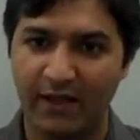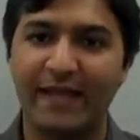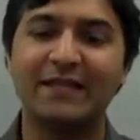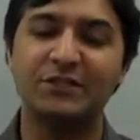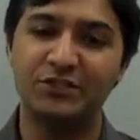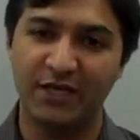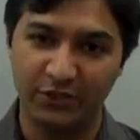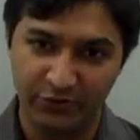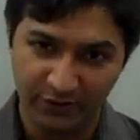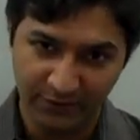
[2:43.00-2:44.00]
In
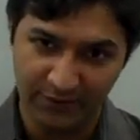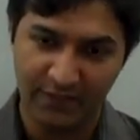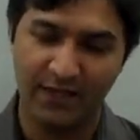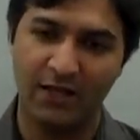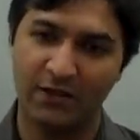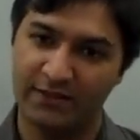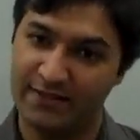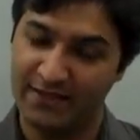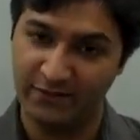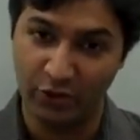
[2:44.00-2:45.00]
general,
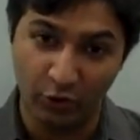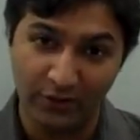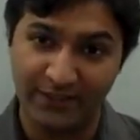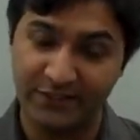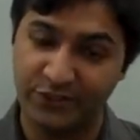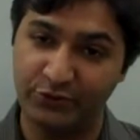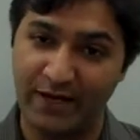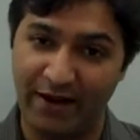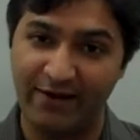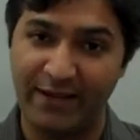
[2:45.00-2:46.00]
that the goal is to
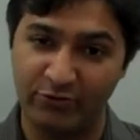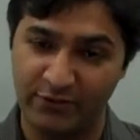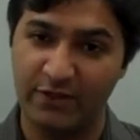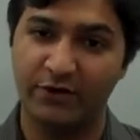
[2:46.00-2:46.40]
carry out